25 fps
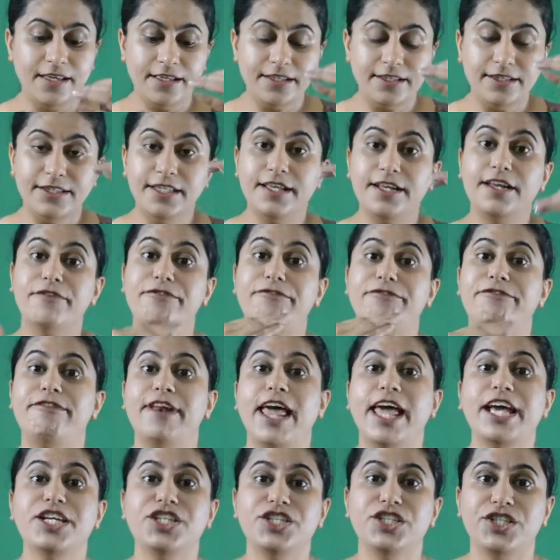the
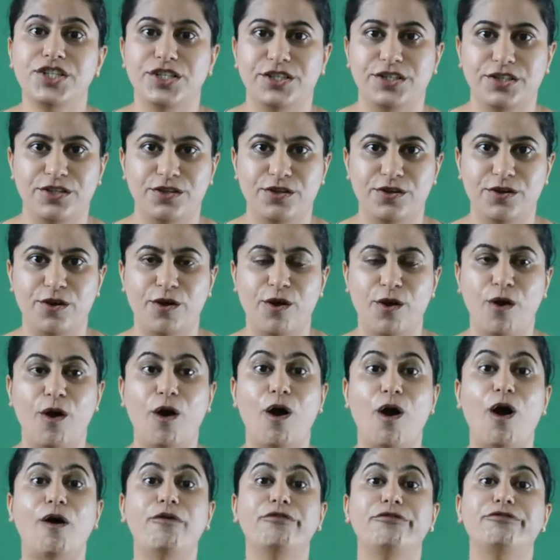reflection
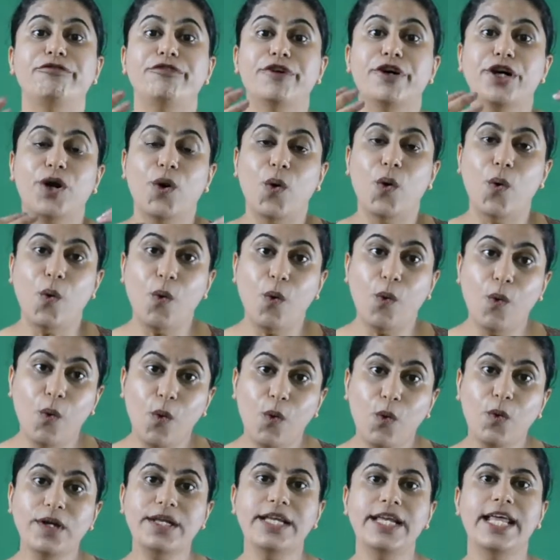of her
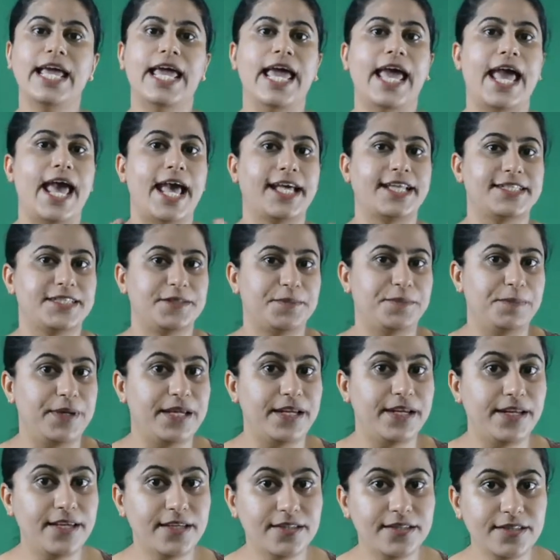own
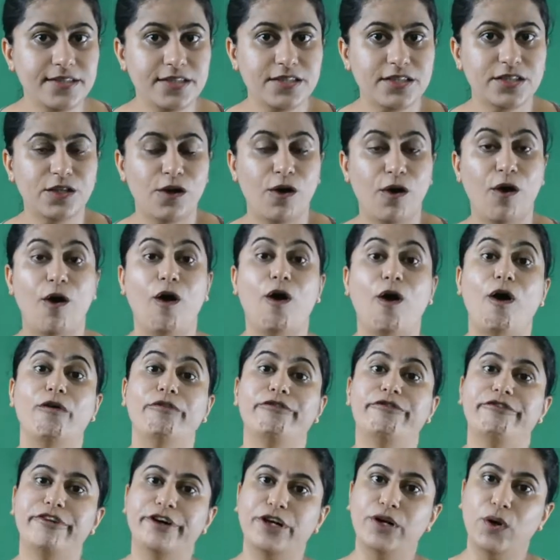experience, of
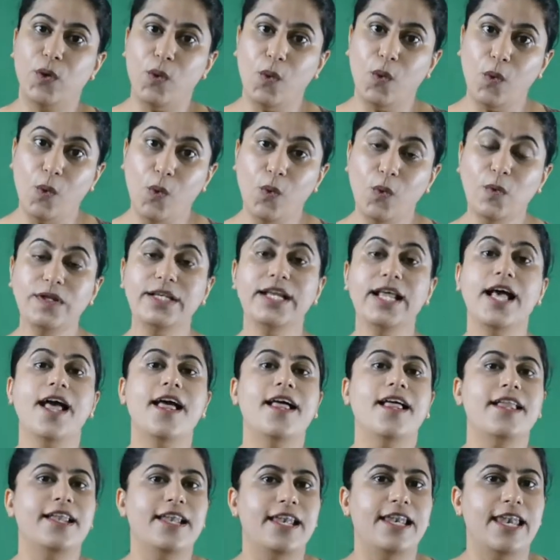her own
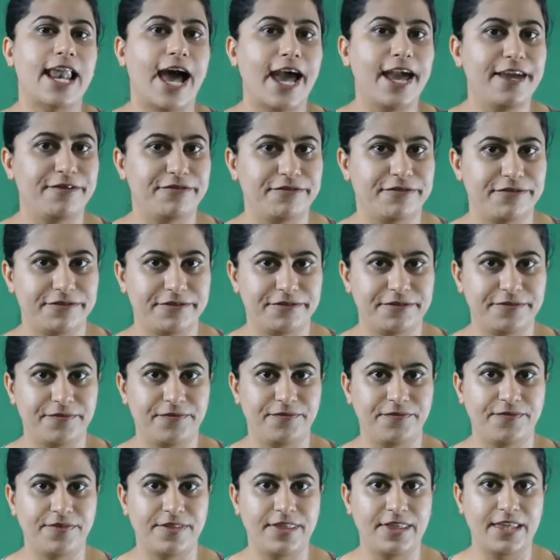life.
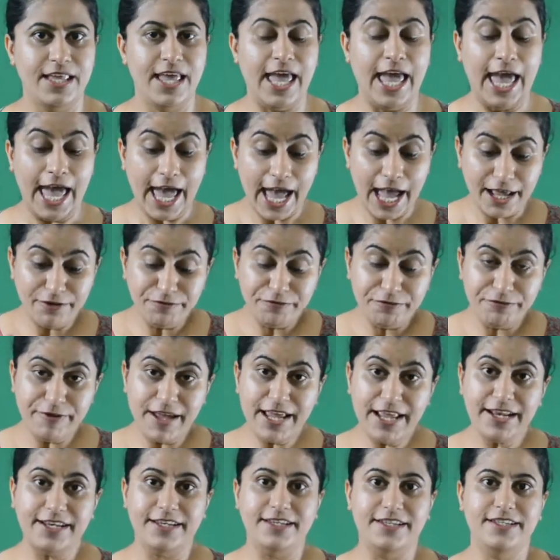And
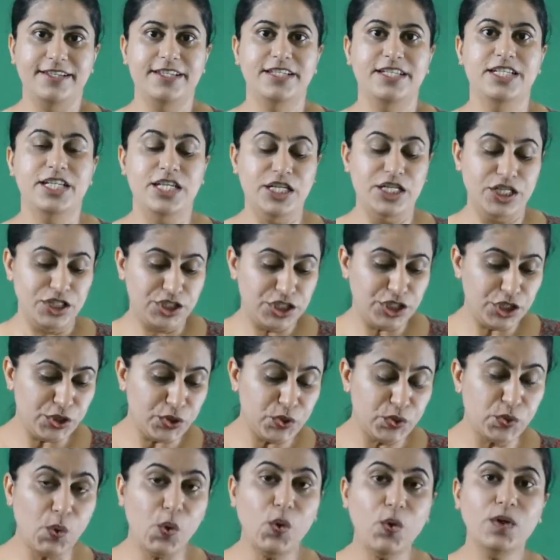when she
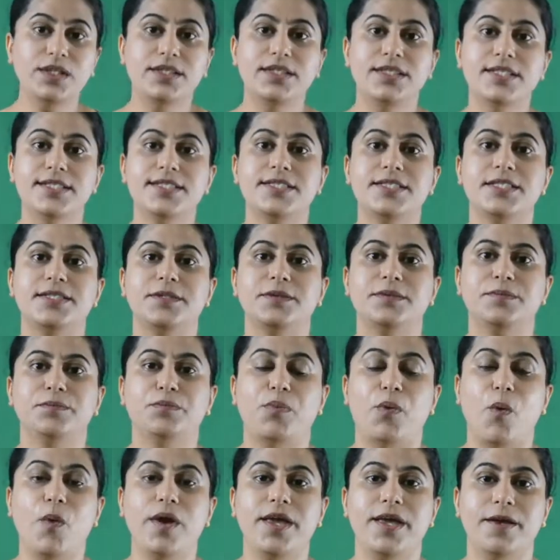wrote this
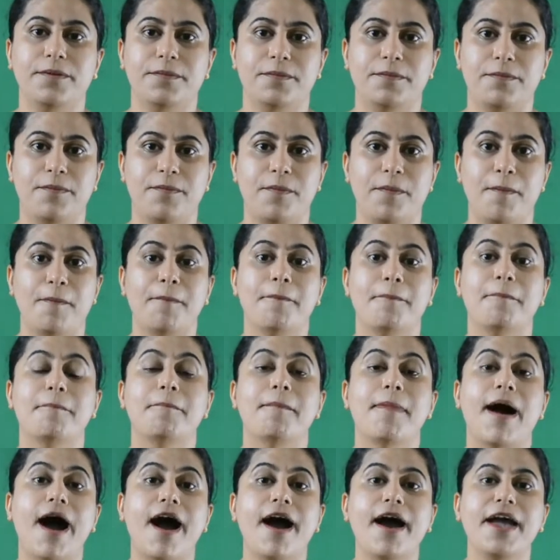poem,
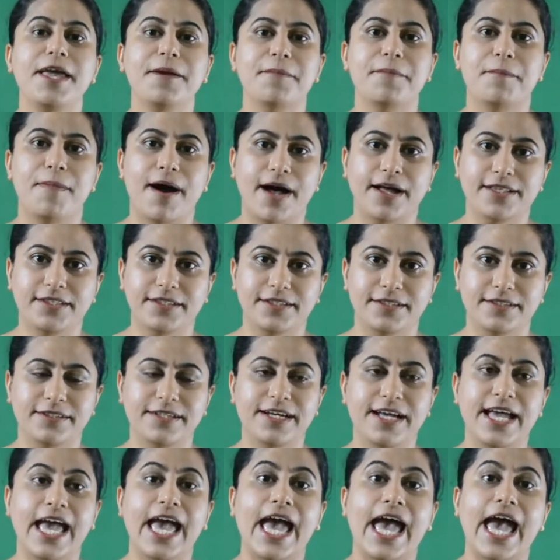My Mother
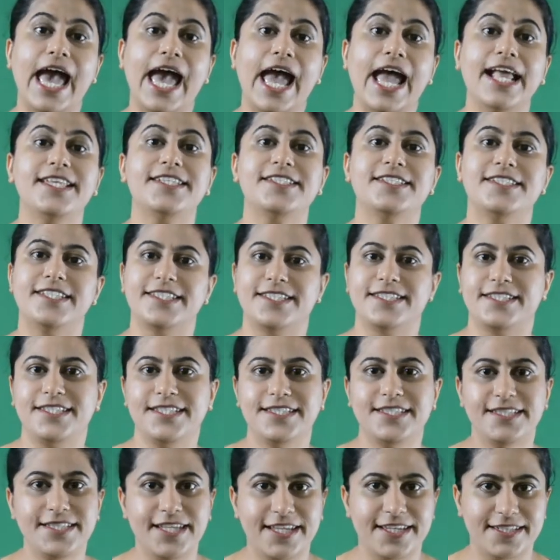at
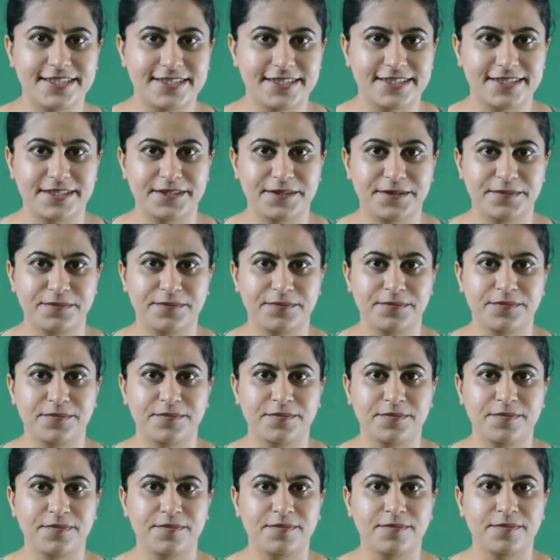66,
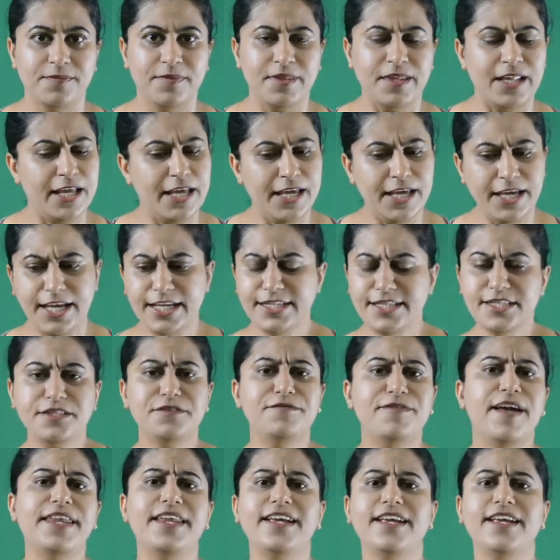it is very